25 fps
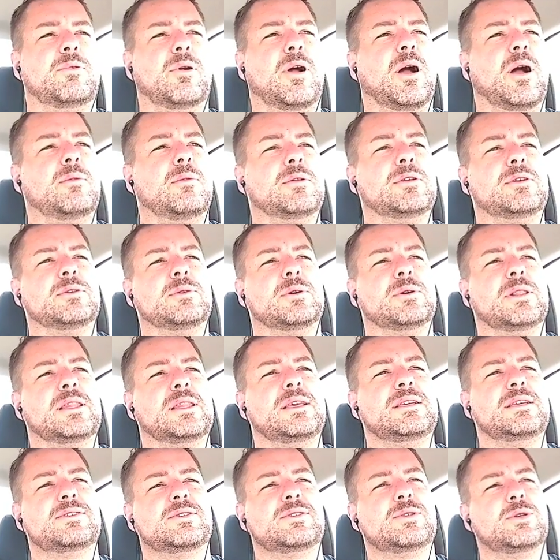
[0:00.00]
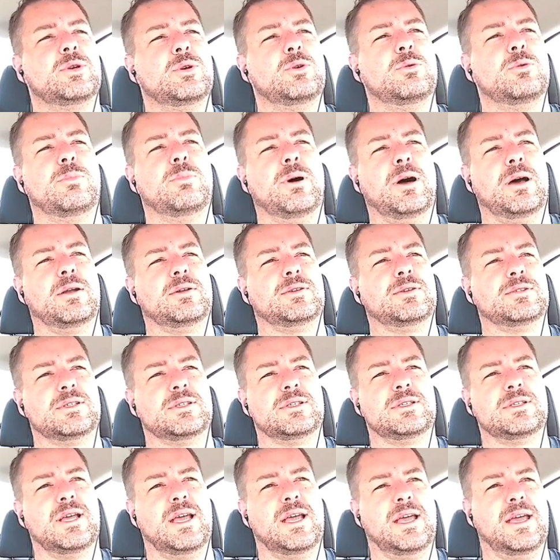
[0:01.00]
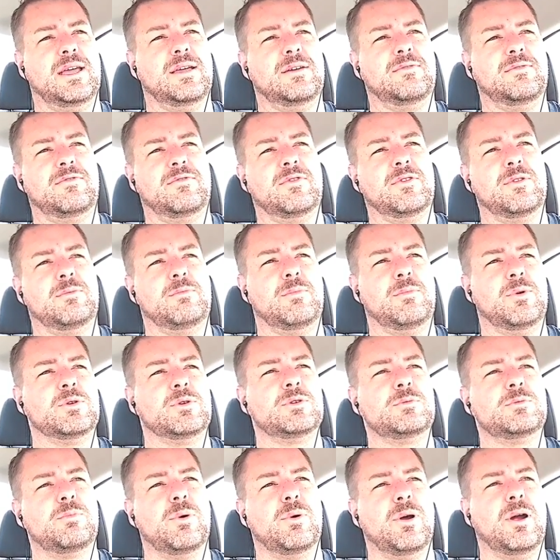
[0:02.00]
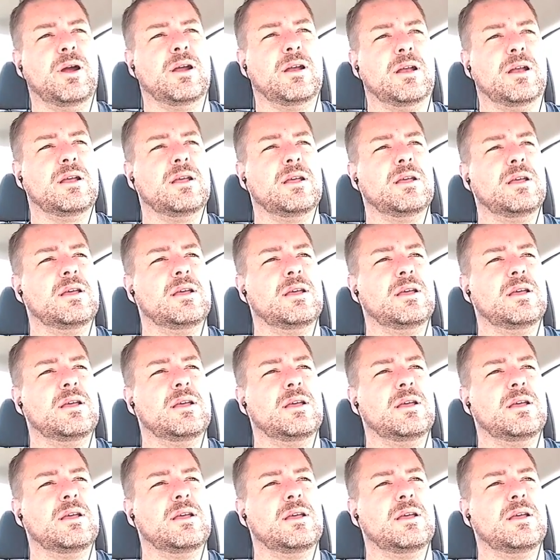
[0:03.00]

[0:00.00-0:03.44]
probably do at least 2 bottles a day for the most part,